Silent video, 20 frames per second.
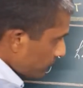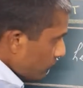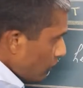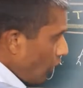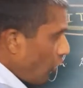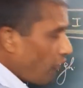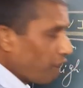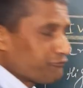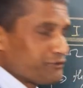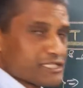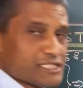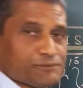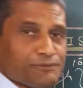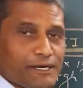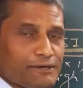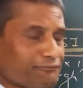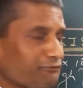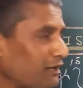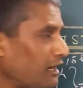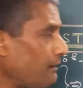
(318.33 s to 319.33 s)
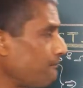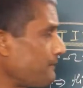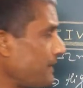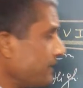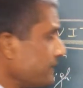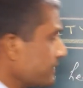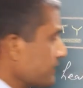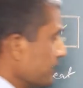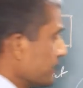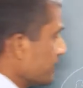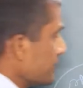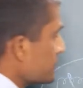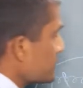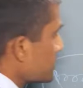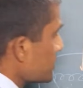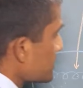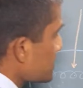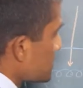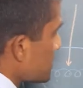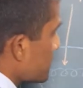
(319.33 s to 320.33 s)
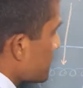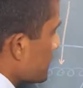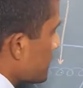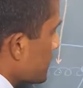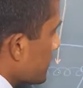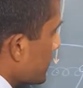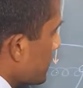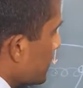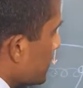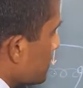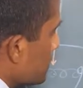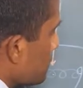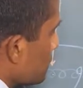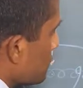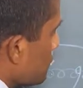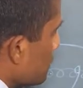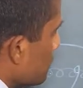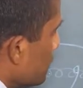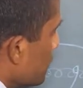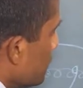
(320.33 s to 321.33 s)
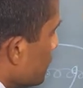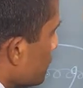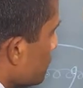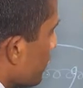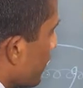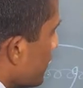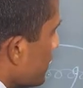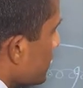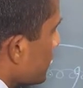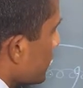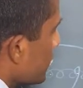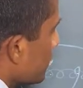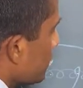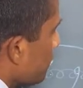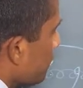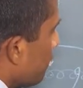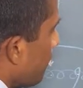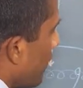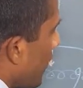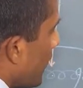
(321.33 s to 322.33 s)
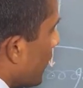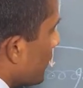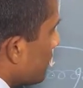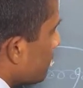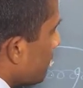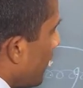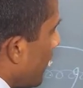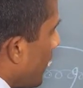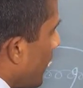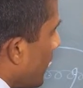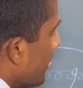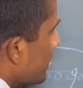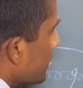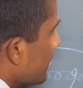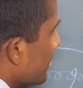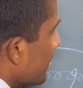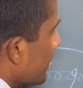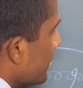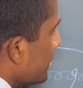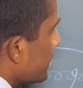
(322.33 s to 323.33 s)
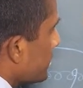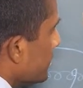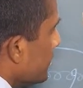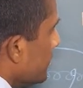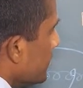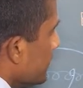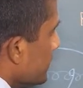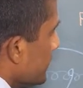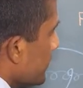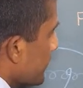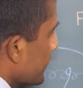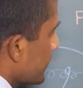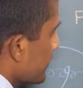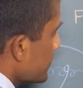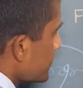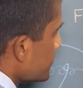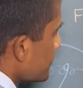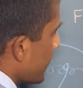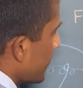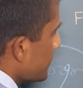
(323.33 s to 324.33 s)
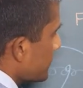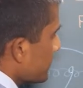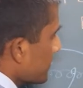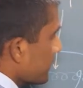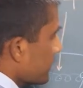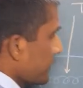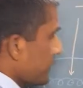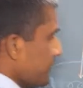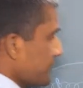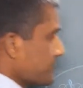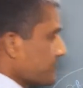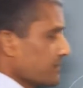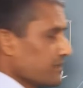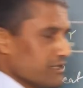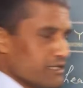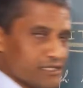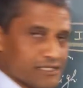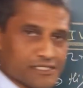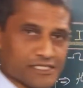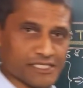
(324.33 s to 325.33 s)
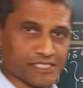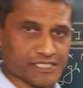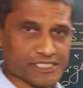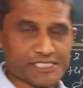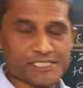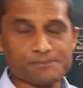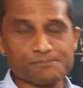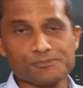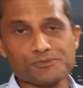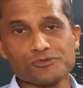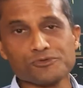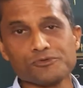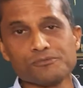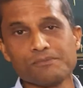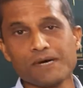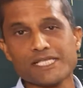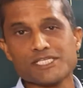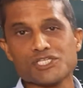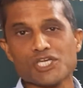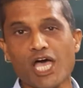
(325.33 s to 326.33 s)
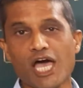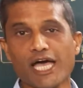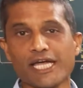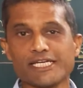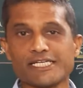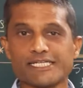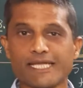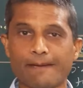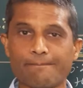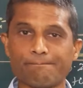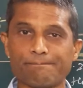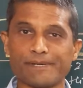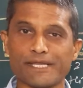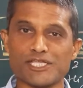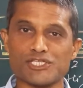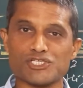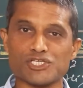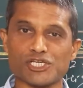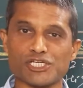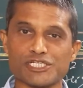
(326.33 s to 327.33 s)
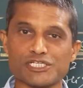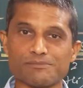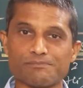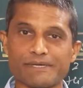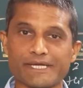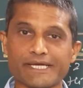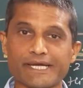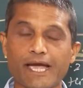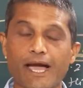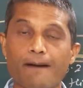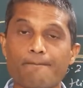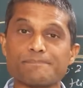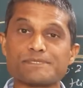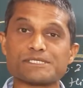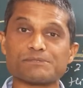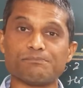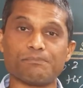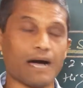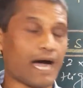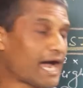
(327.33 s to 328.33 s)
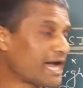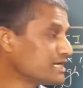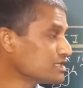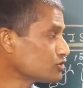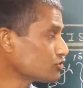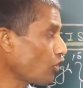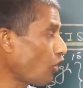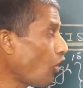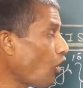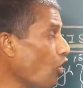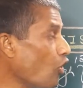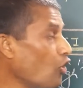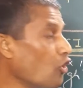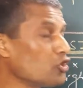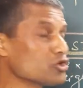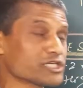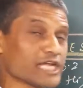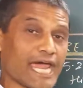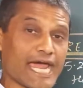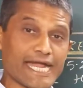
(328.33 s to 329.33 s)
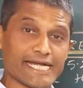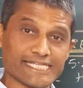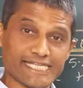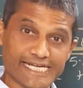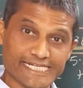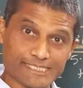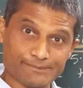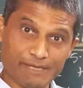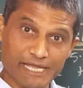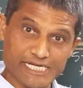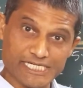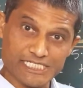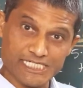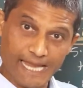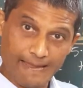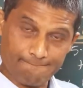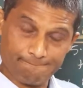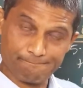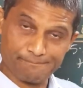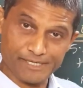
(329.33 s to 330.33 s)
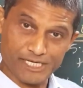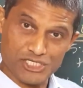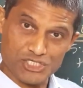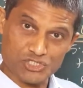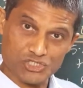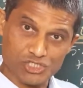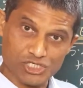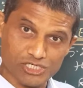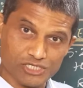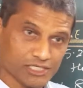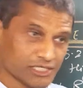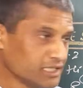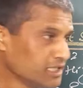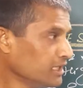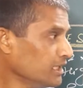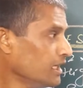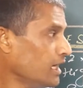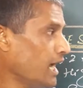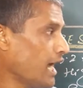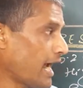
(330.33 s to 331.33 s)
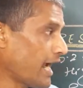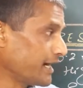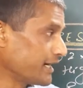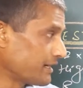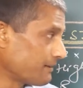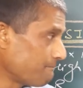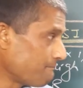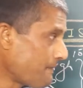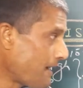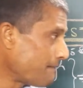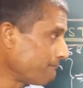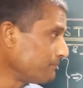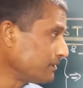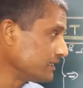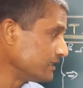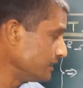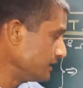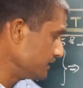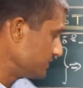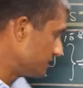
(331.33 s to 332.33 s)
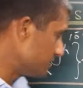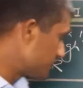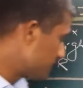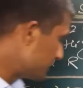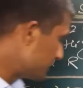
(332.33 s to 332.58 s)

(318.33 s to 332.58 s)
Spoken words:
of this very filament reaches near to 2500 degrees centigrade. It's too much high temperature. It becomes white hot at that very temperature. And remember, this